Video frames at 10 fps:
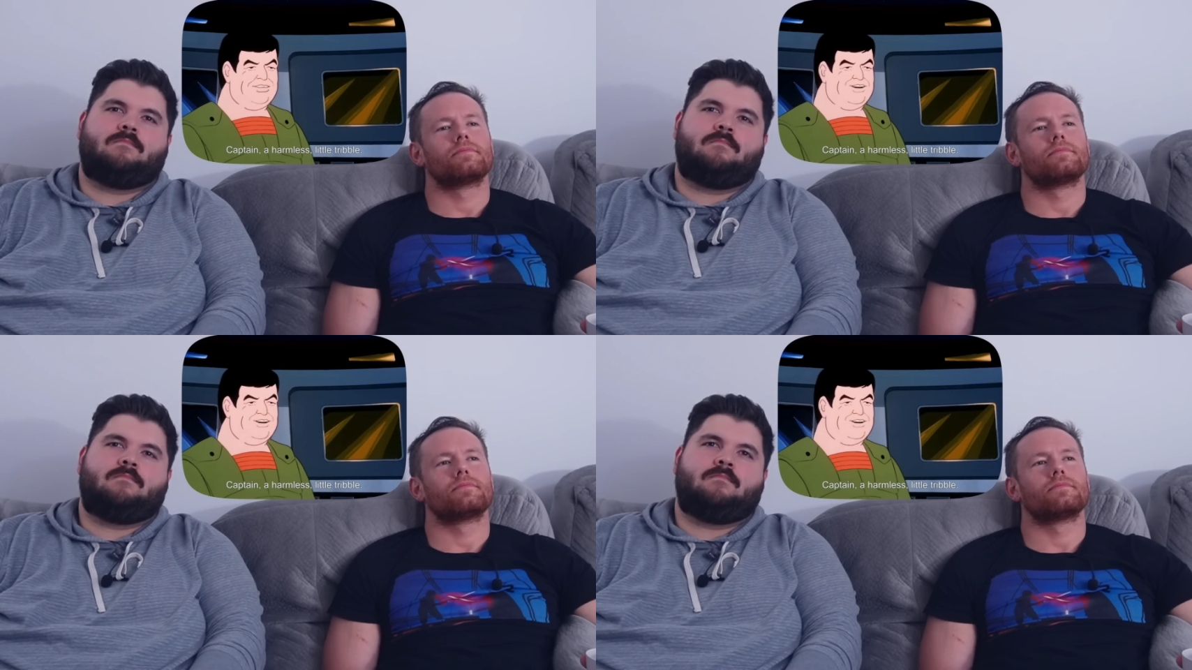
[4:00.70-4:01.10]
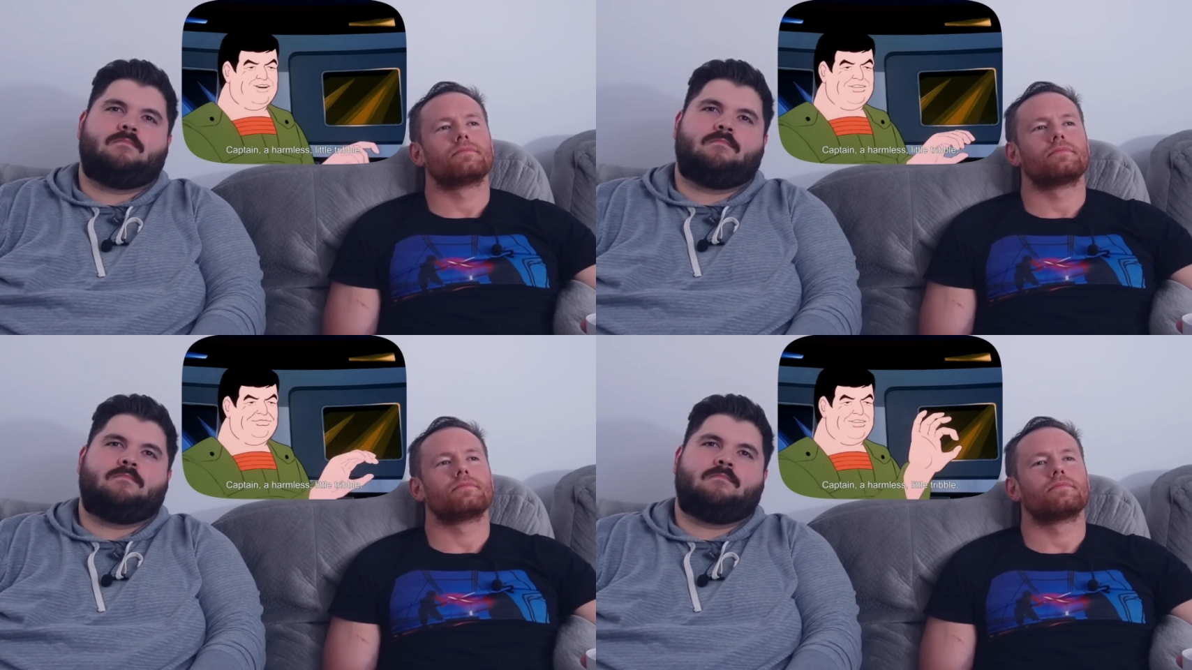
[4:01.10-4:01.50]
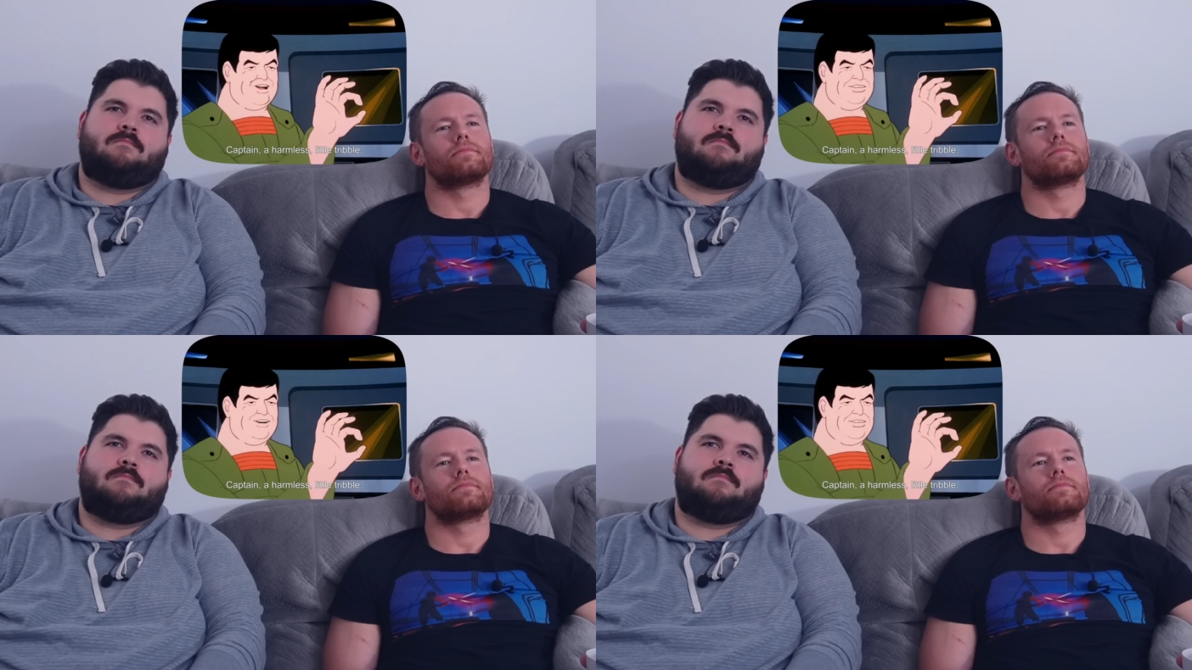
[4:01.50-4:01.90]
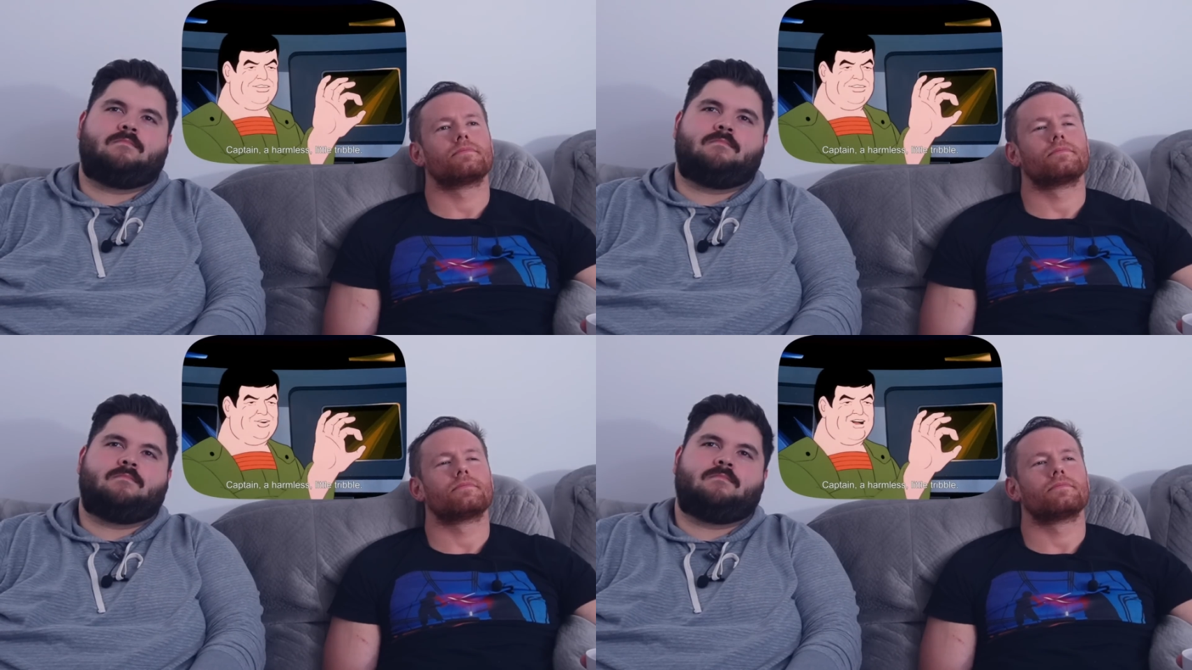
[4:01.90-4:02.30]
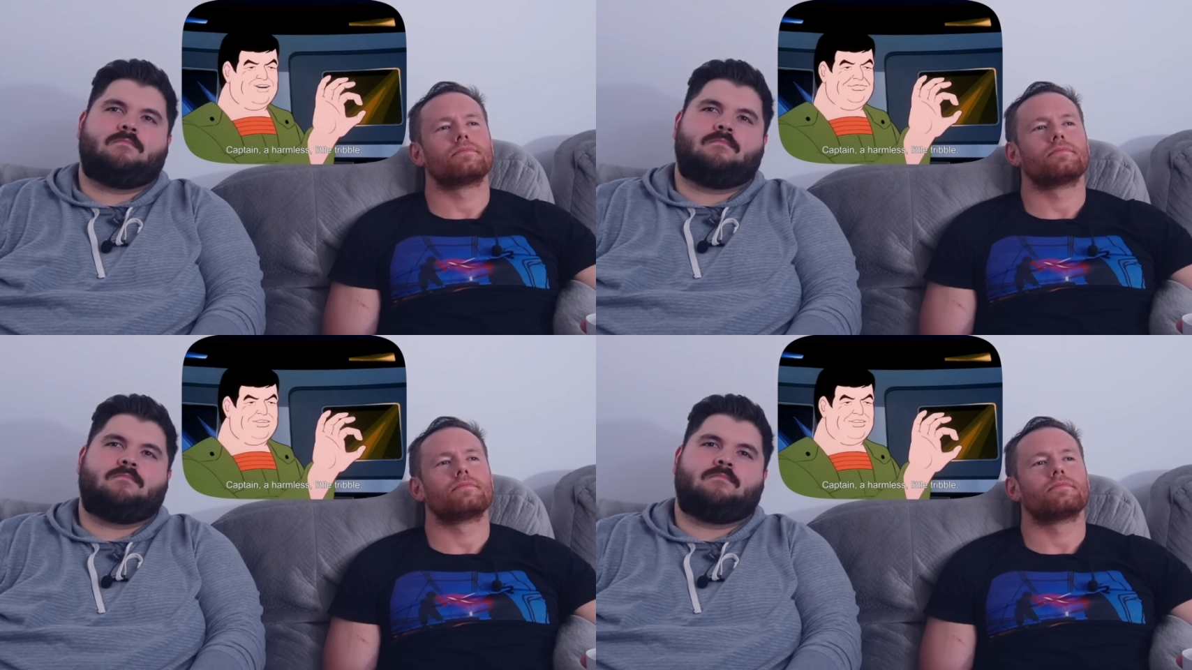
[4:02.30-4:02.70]
Speaker 1: a harmless little
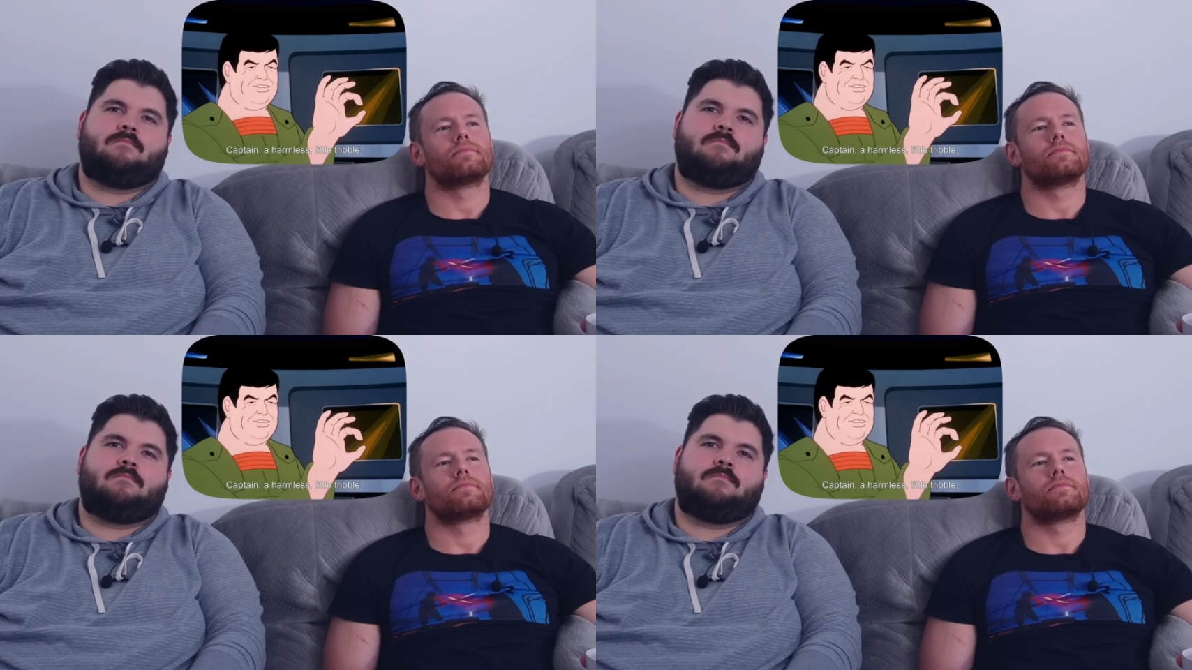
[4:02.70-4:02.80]
tribble.